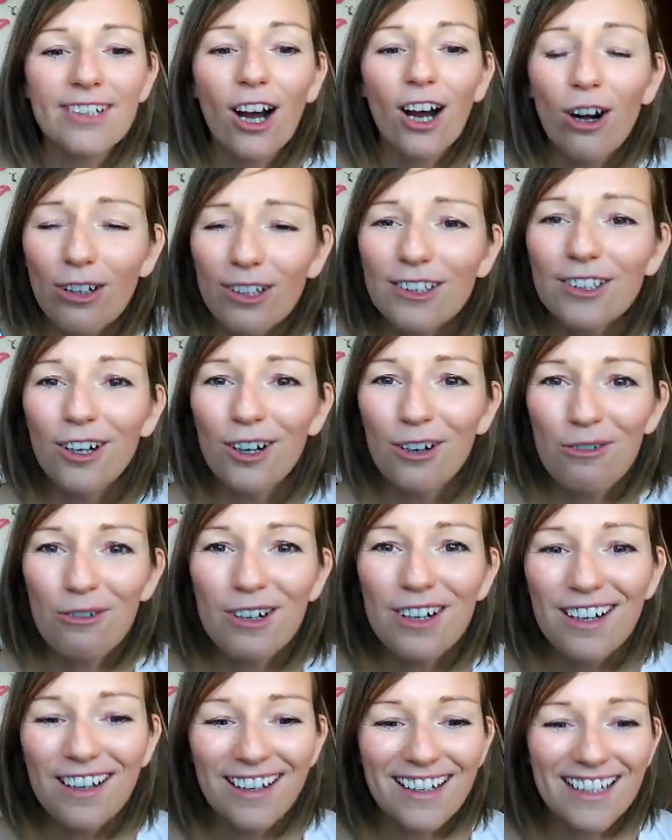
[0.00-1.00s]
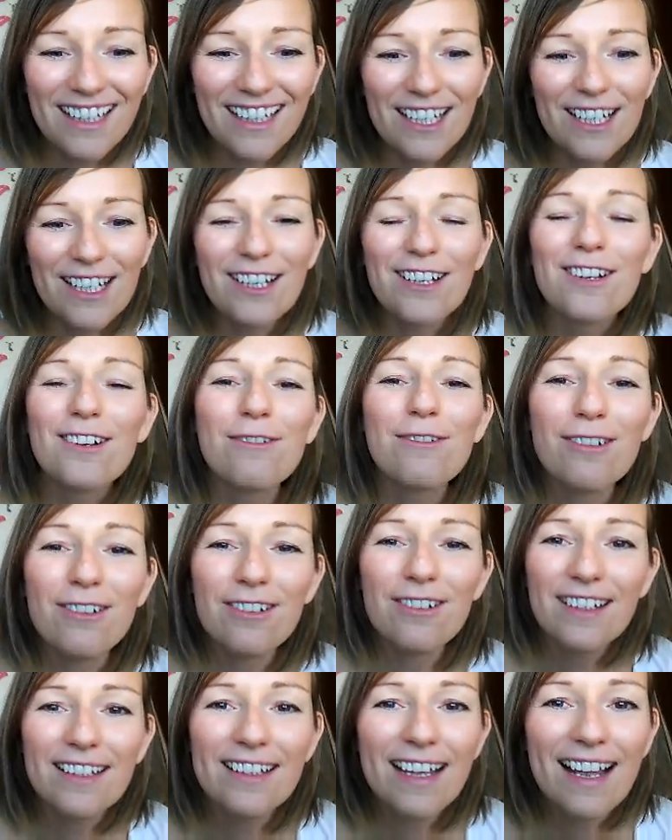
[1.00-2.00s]
Although
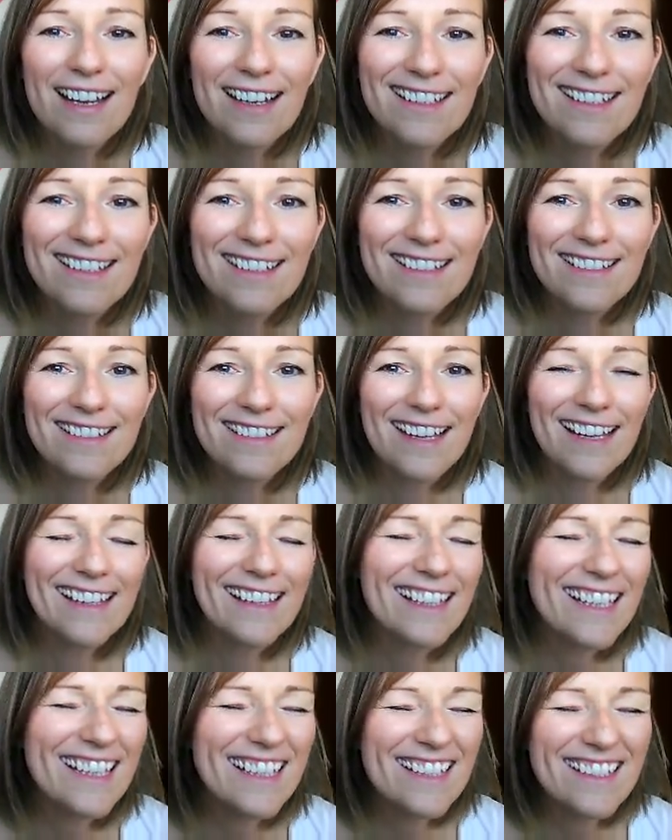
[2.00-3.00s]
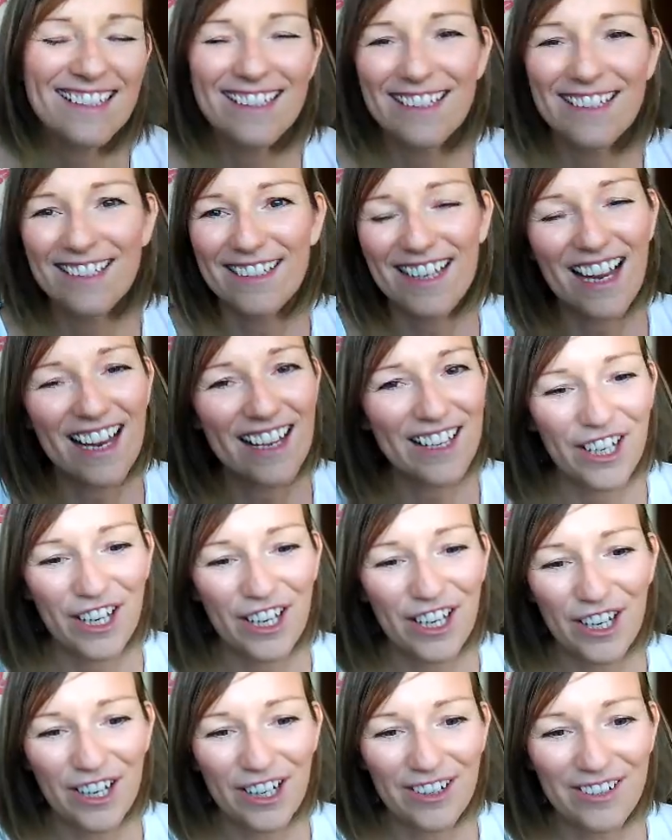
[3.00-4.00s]
for the next at least 10
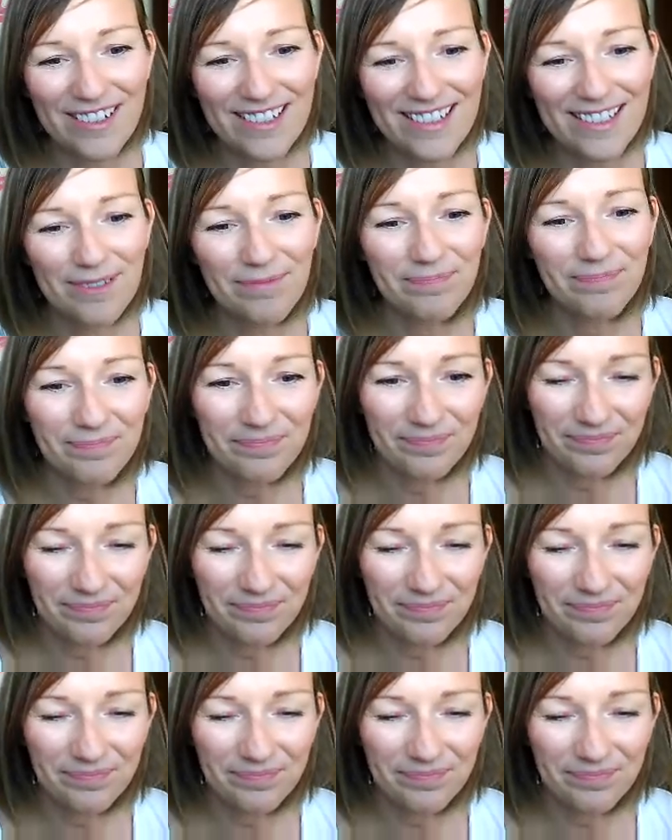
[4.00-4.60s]
years